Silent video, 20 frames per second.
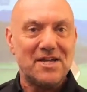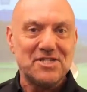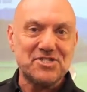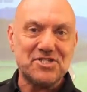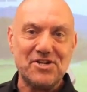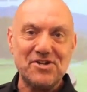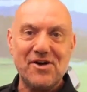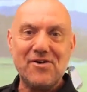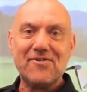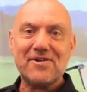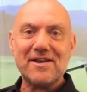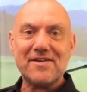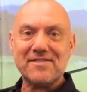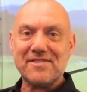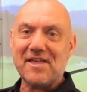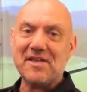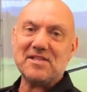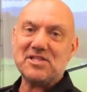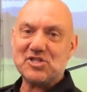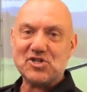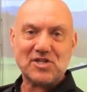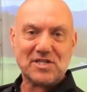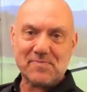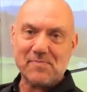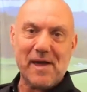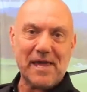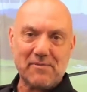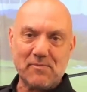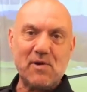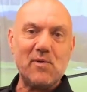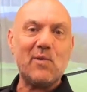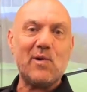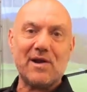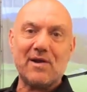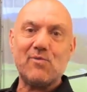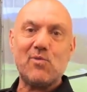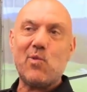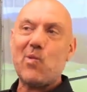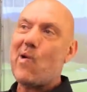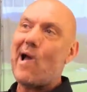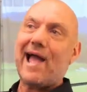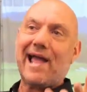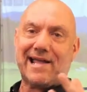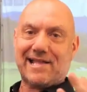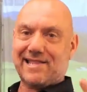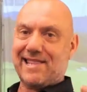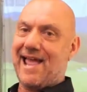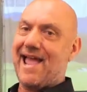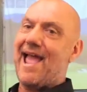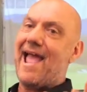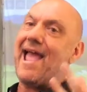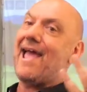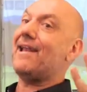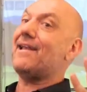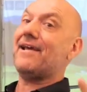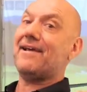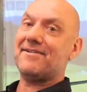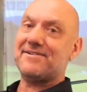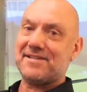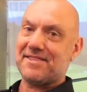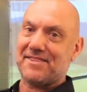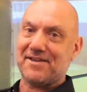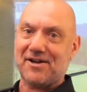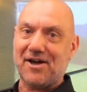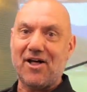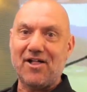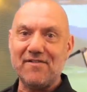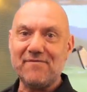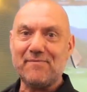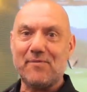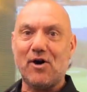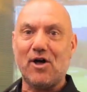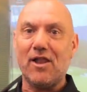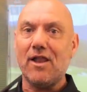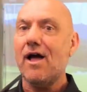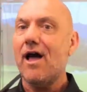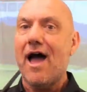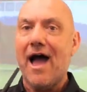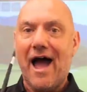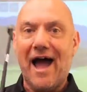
Do you know what? They just make me want to whack the hell out of the golf ball.